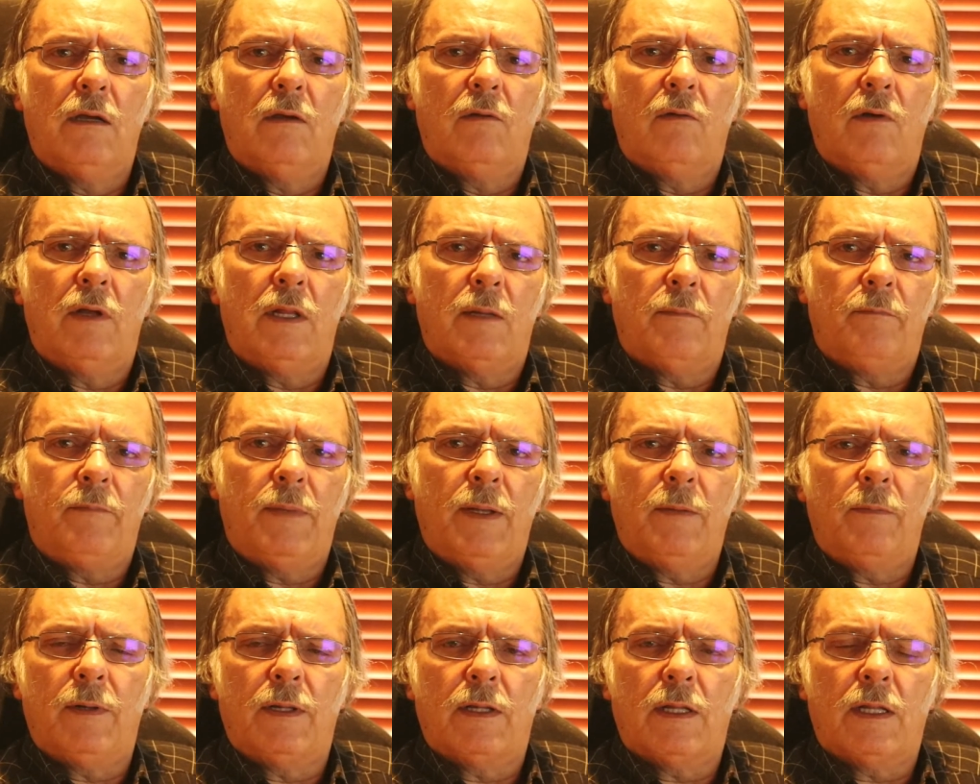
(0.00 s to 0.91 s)
where the
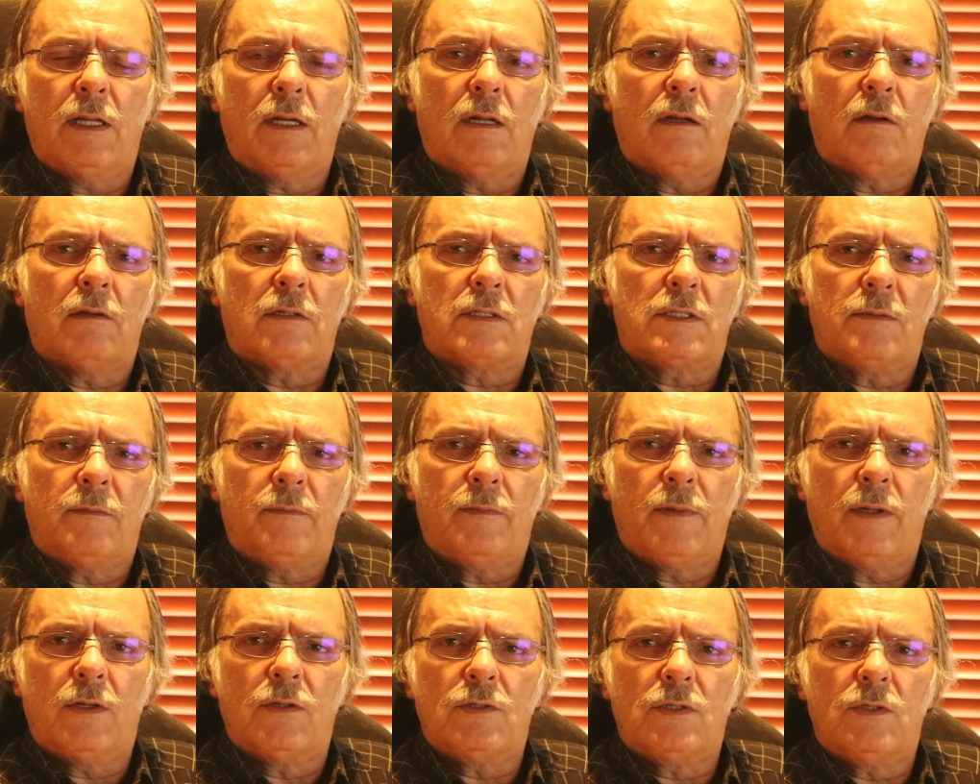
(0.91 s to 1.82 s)
people that are
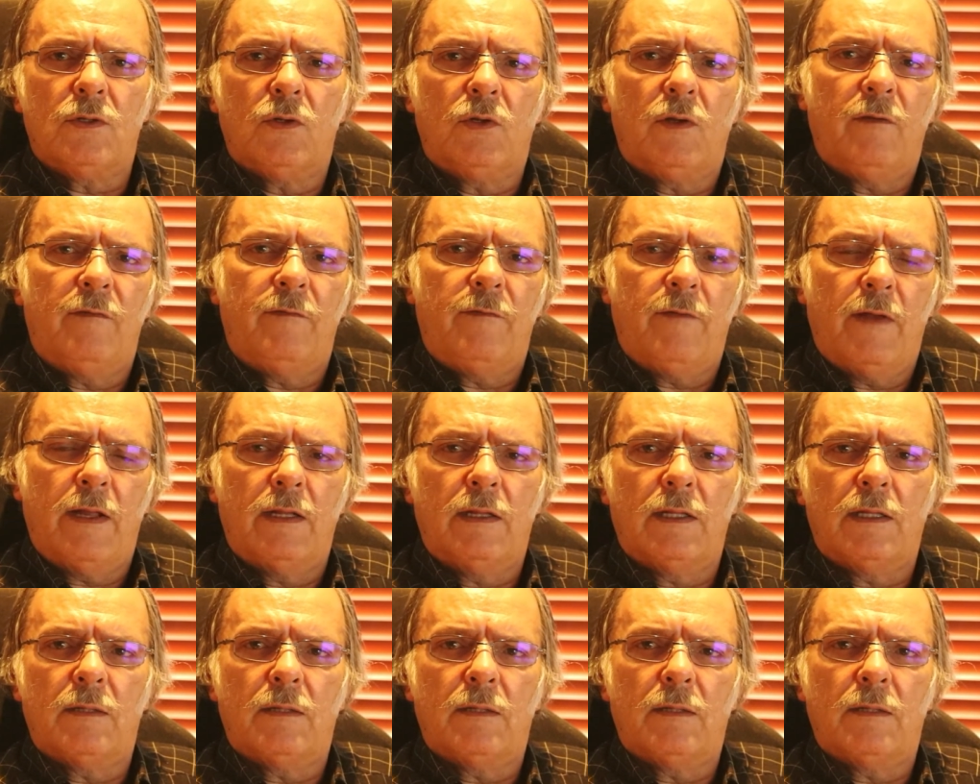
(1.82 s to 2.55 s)
supposed to defend